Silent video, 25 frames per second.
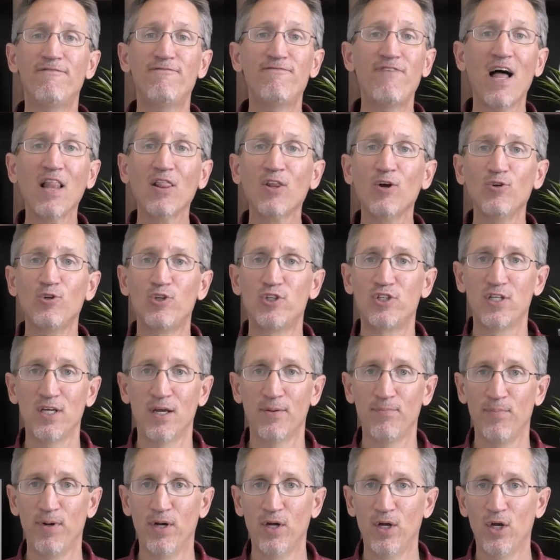
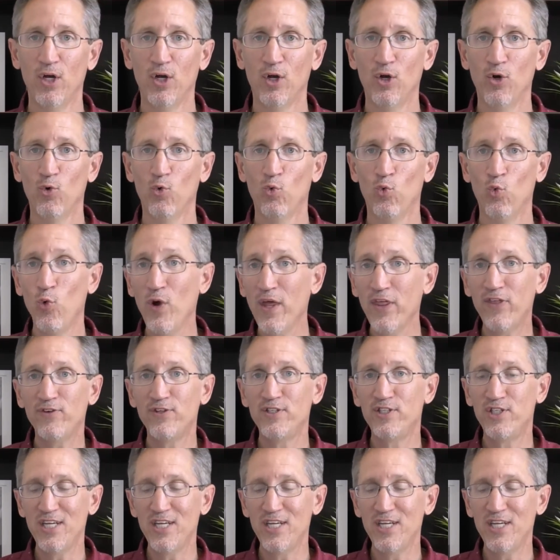fellowship with